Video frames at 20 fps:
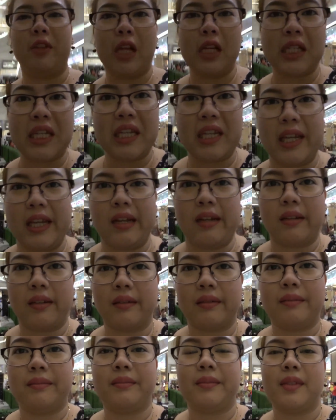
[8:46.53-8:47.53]
I'm vlogging here.
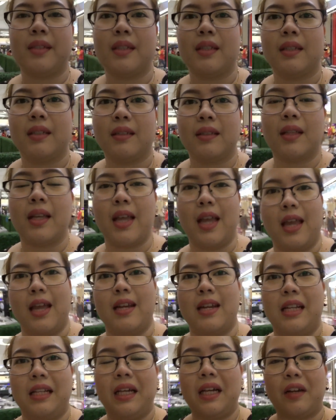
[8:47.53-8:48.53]

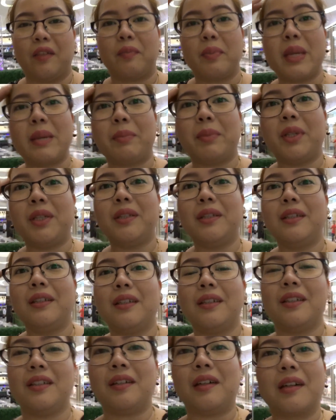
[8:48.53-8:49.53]
And a lot of people
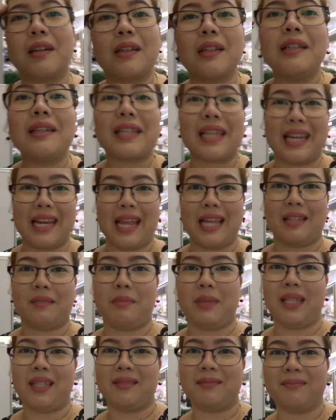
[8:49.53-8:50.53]
are looking at
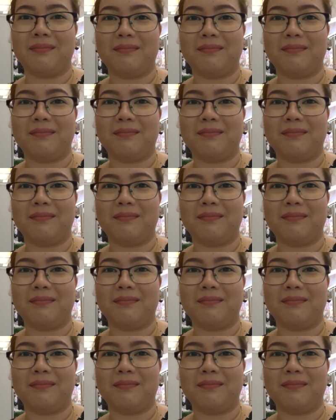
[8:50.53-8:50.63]
me.